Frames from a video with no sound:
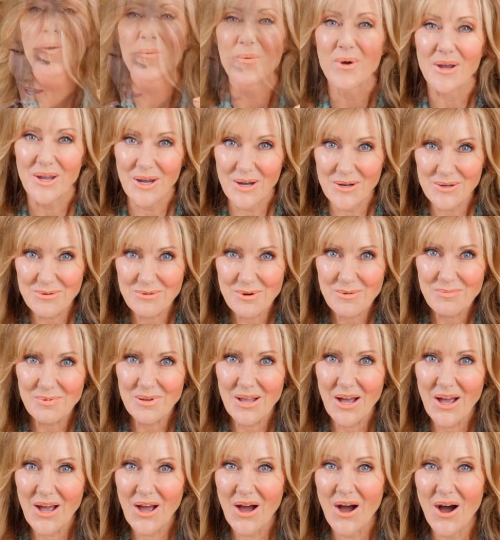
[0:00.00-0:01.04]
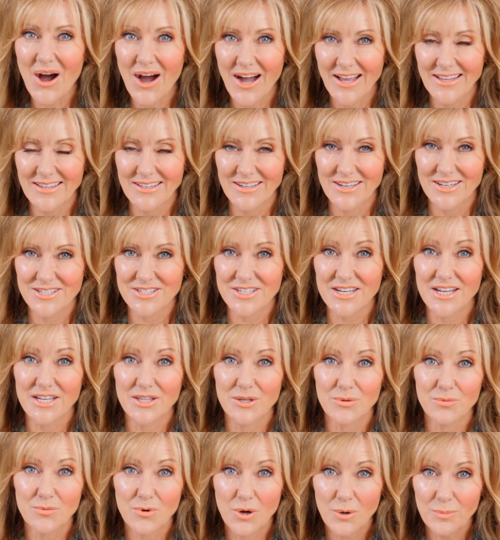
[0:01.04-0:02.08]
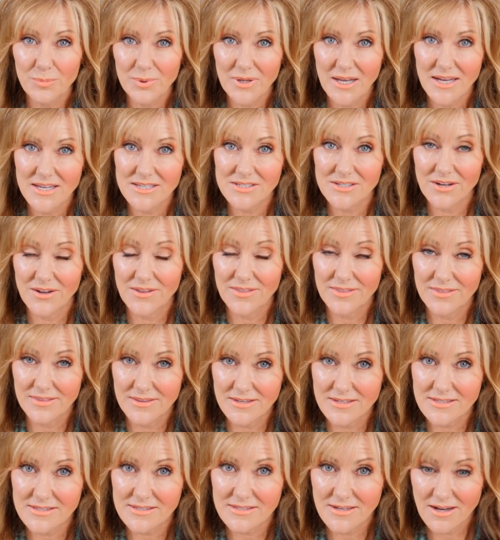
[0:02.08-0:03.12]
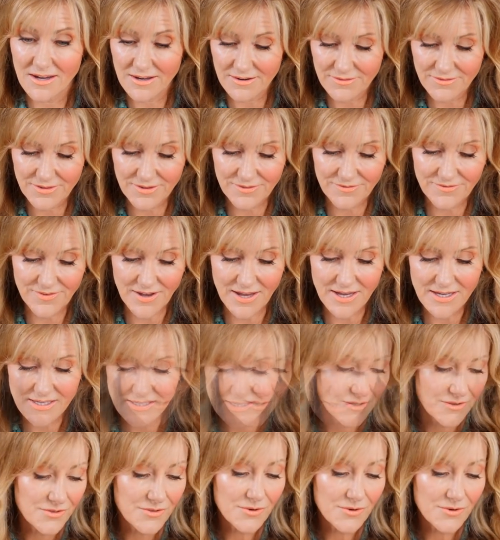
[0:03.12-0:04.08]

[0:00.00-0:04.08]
We're going to apply highlighter in the wrong place on this side of the face.